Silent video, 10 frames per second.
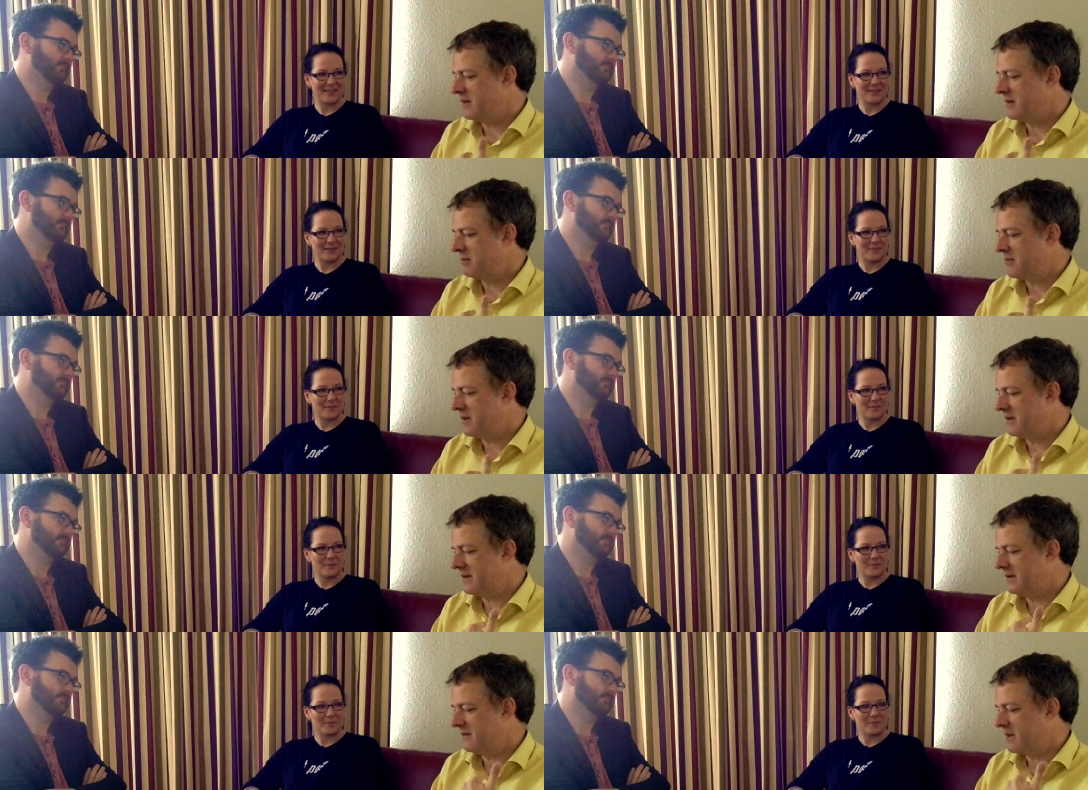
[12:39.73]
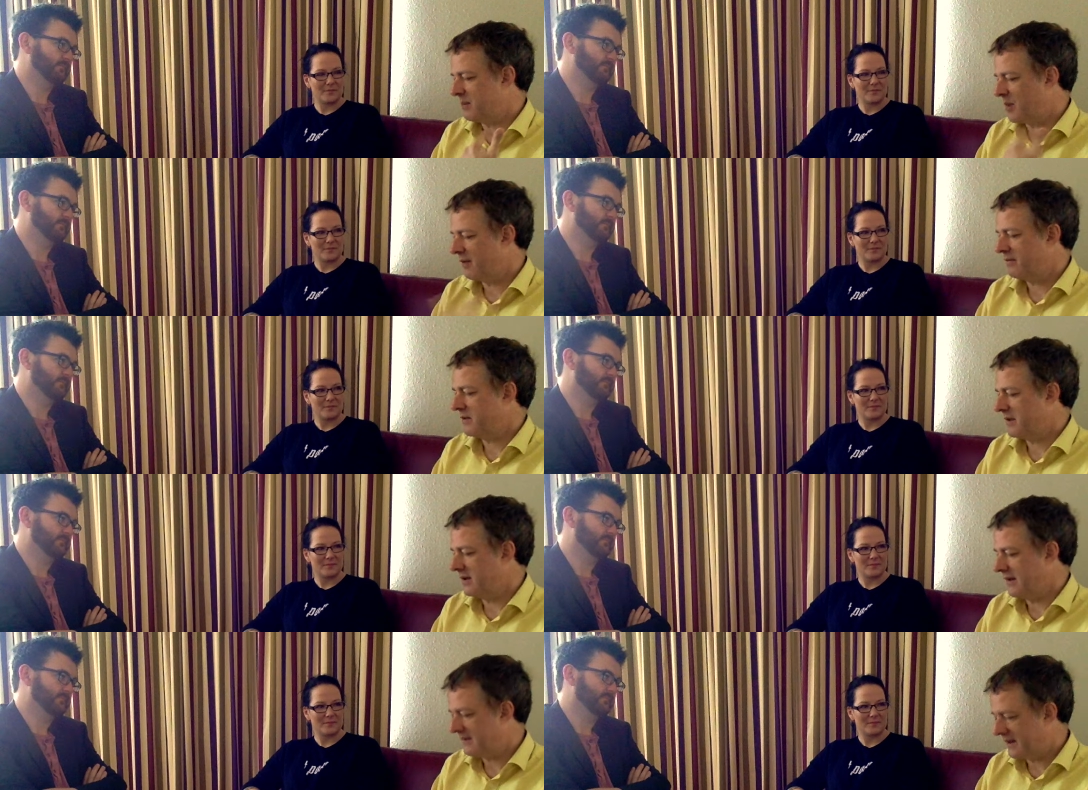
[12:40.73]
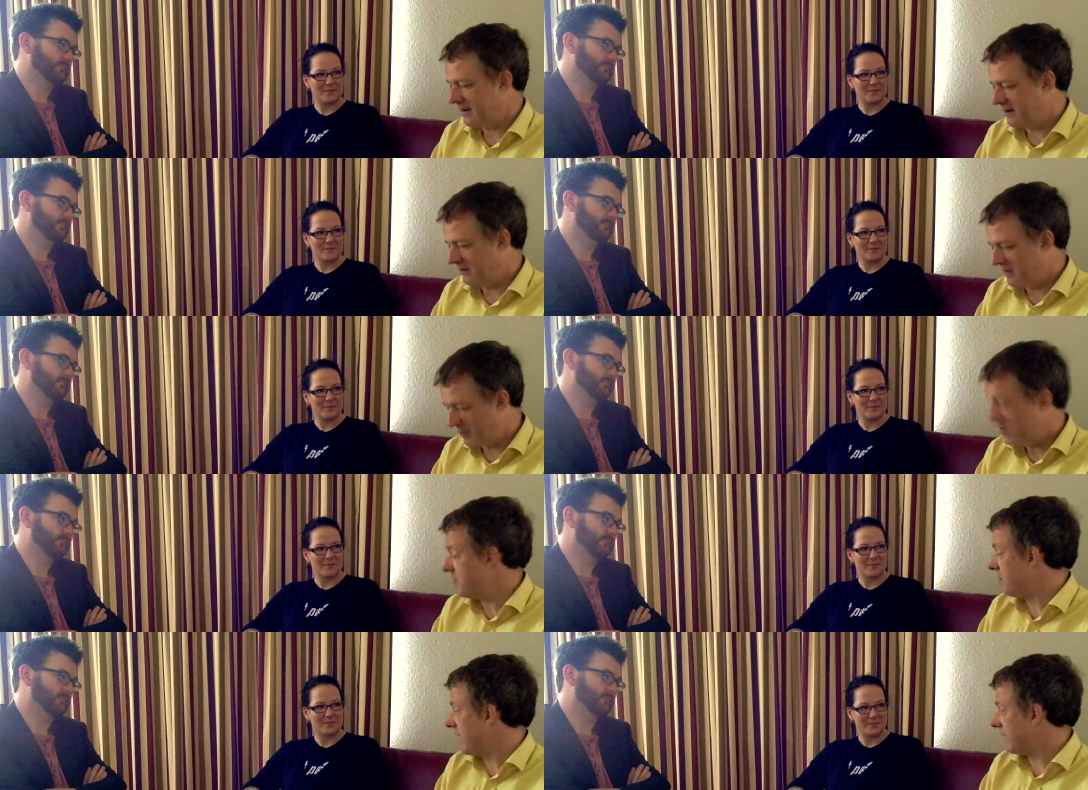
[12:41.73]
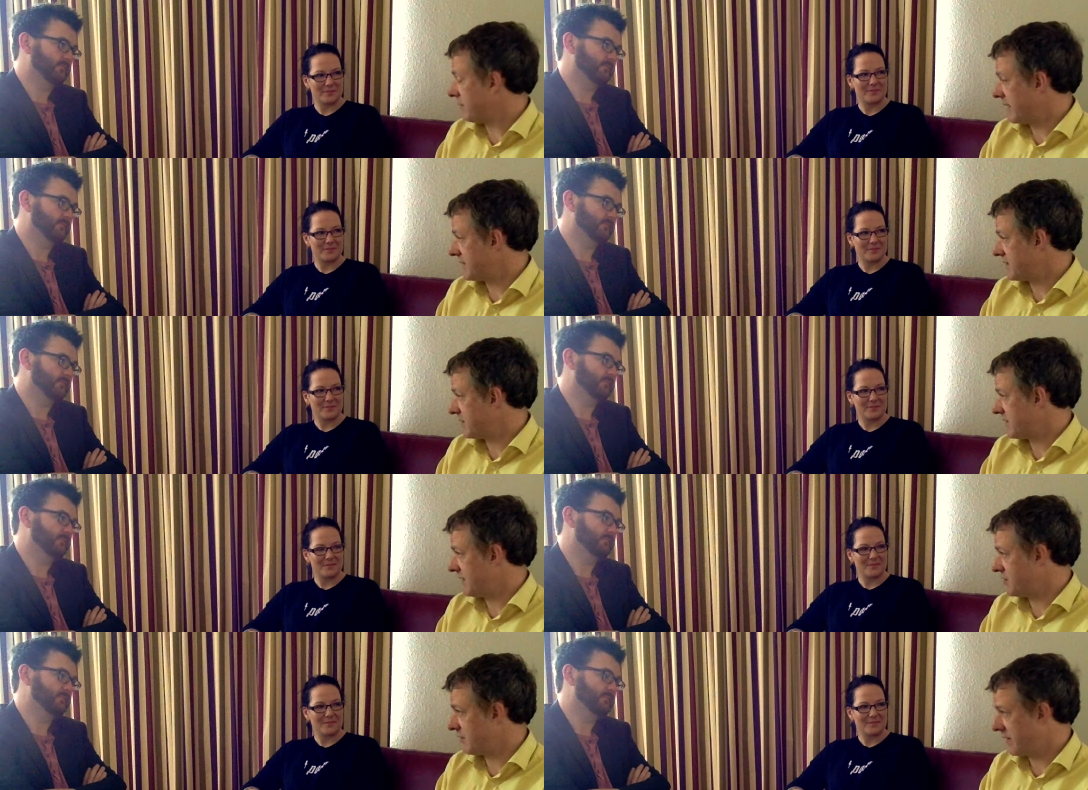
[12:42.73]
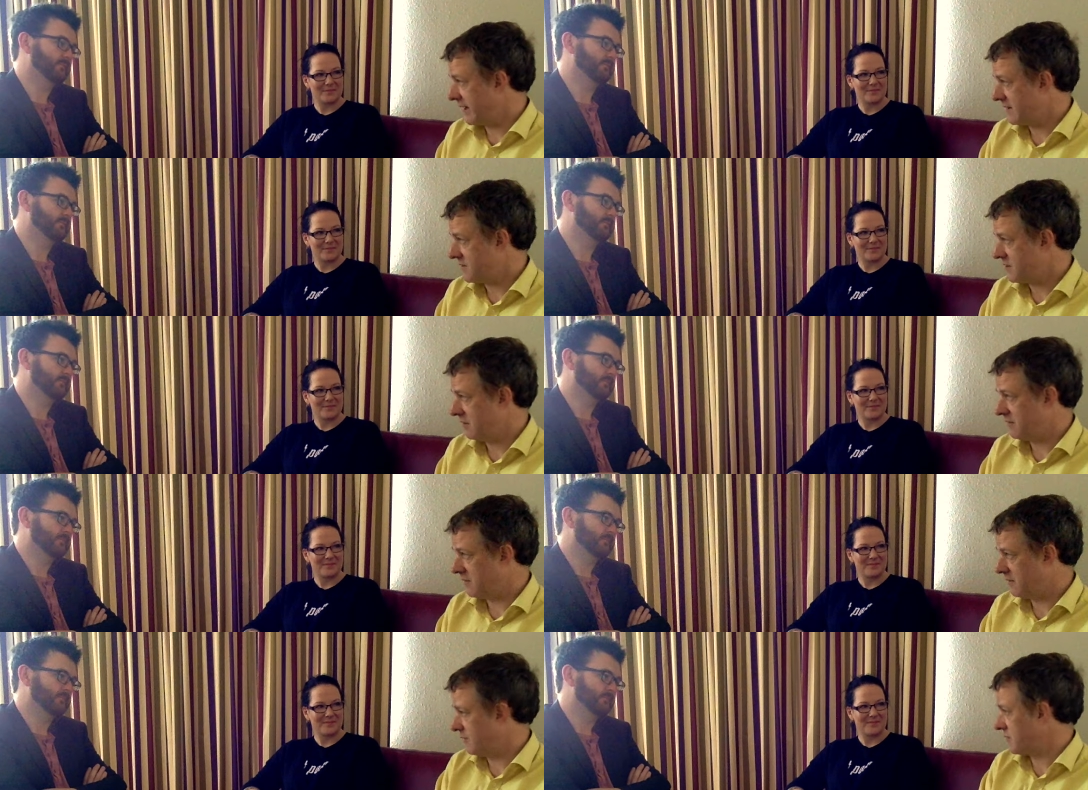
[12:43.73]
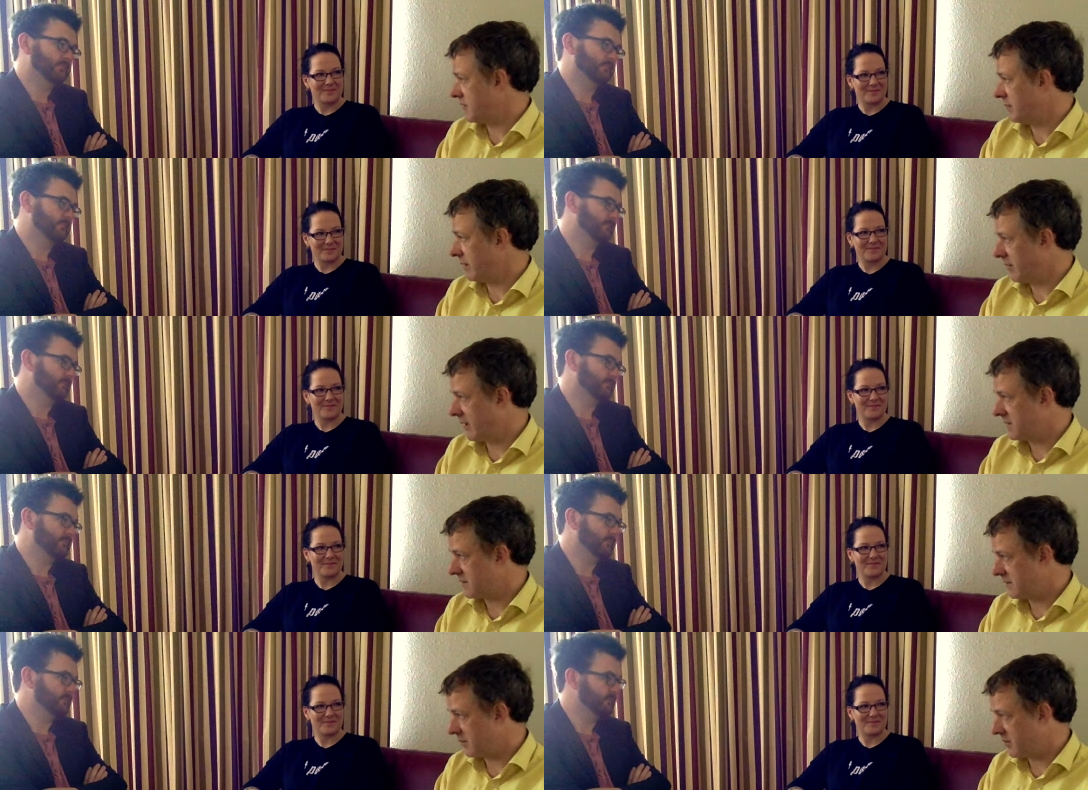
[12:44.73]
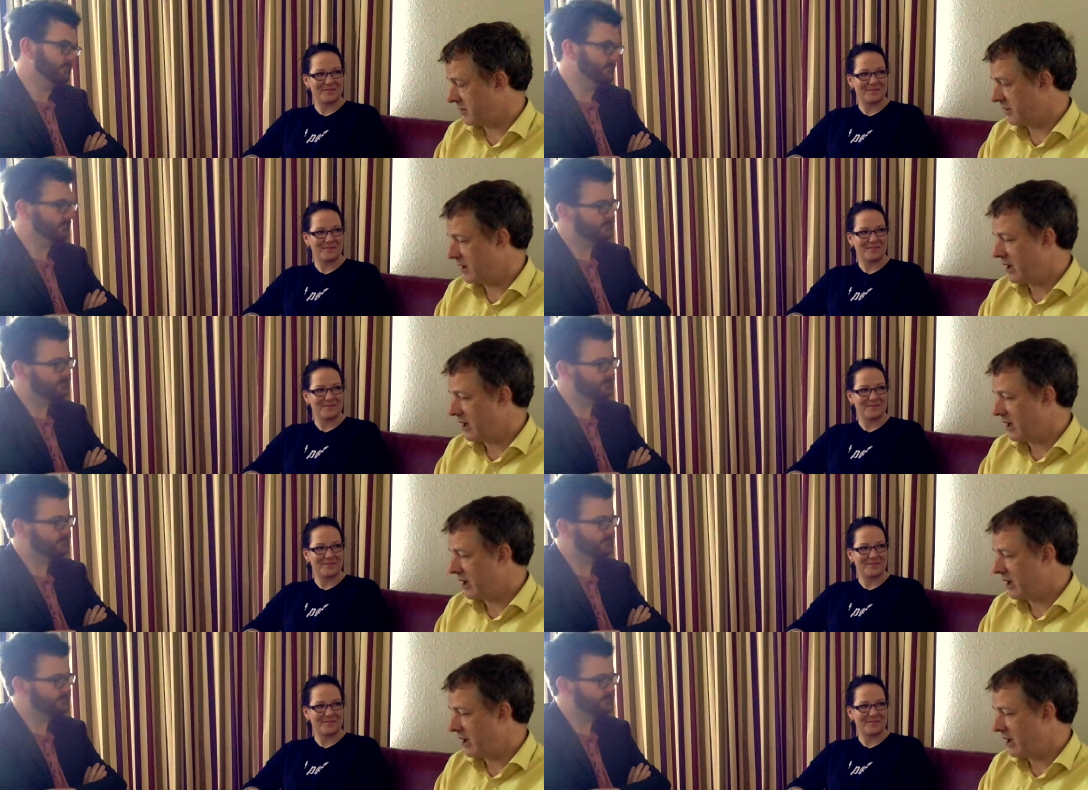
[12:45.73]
Speaker 1: the the the the, prof, the the the money you make from let's say shoving ace two for fourteen big blinds on the bottom